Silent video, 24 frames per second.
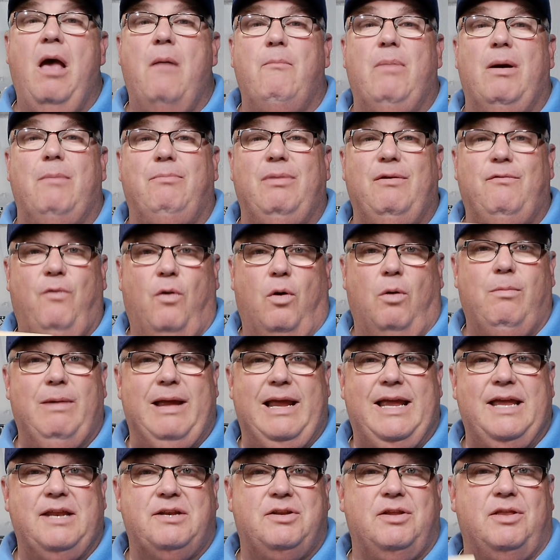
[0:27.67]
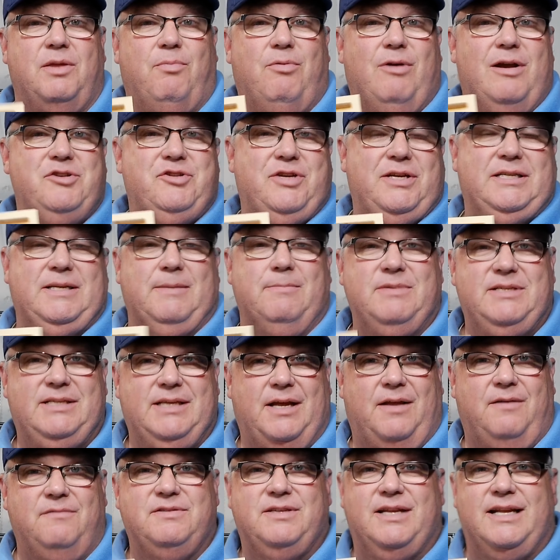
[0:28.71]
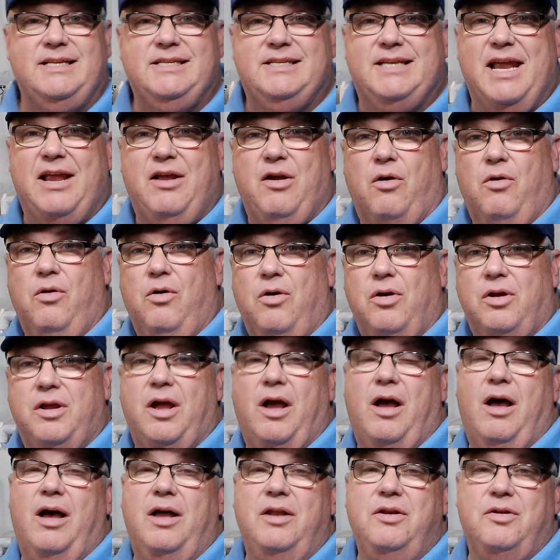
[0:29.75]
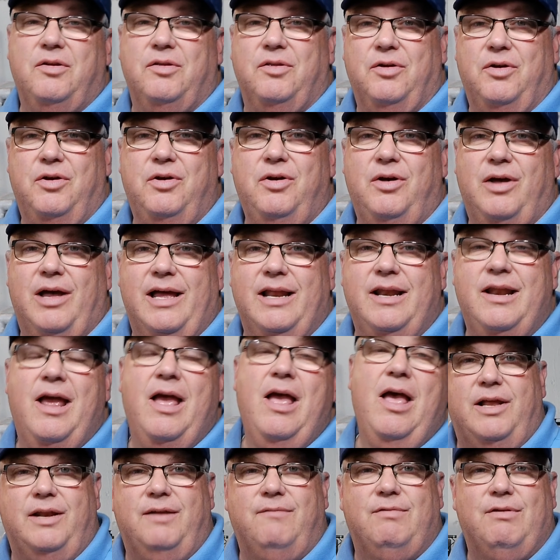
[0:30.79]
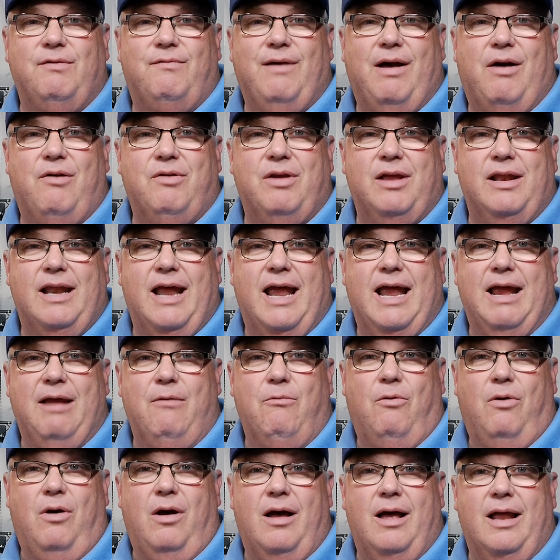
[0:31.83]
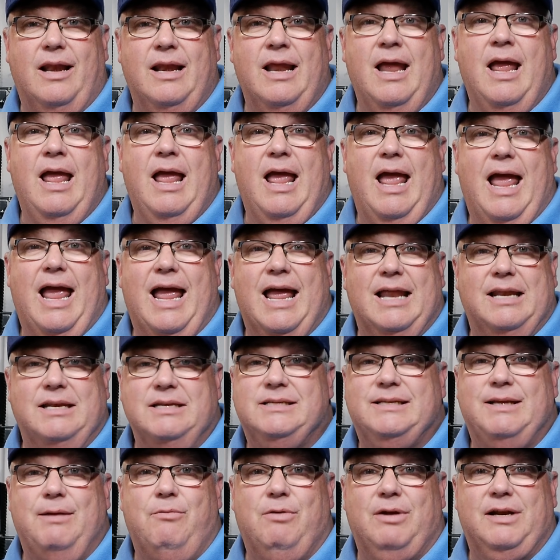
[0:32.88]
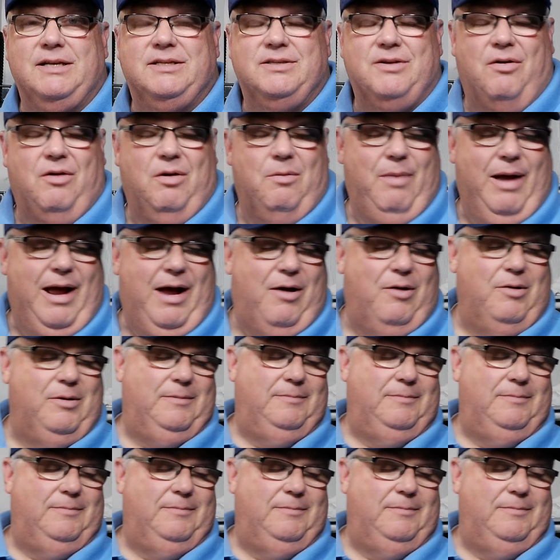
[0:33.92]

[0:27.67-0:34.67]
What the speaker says: But before we get to the projects themselves, let's take a look under the hood of the Falcon A1 and see what it's all about.